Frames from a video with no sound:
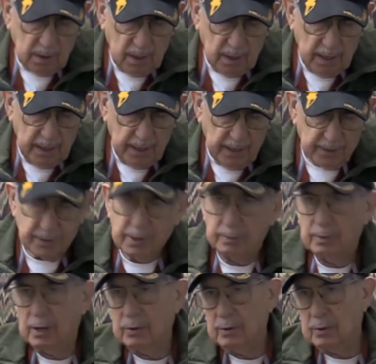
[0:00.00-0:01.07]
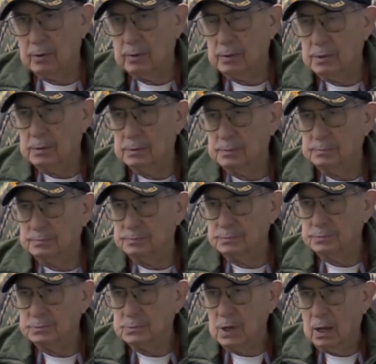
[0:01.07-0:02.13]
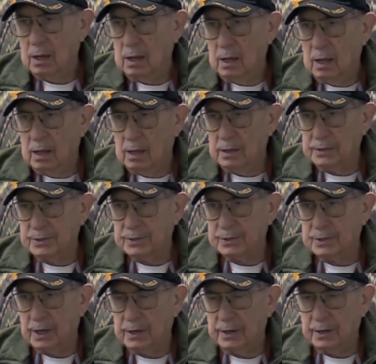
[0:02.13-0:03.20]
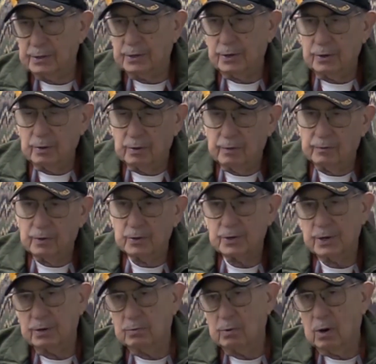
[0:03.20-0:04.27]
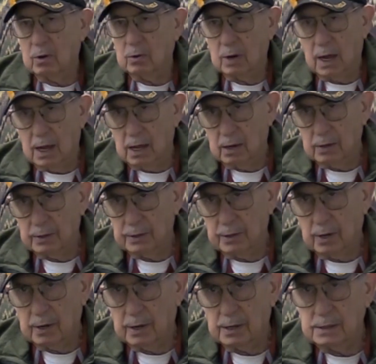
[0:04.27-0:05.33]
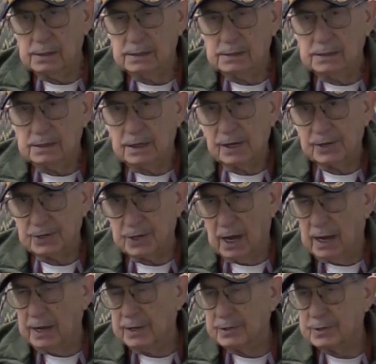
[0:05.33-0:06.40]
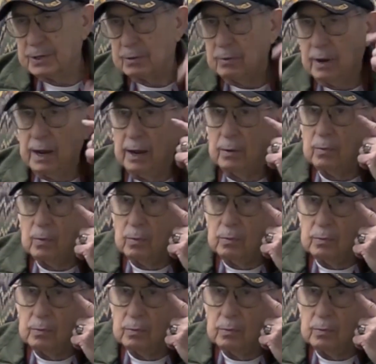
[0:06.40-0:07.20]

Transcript: other, I studied at the University of Rhode Island on a science grant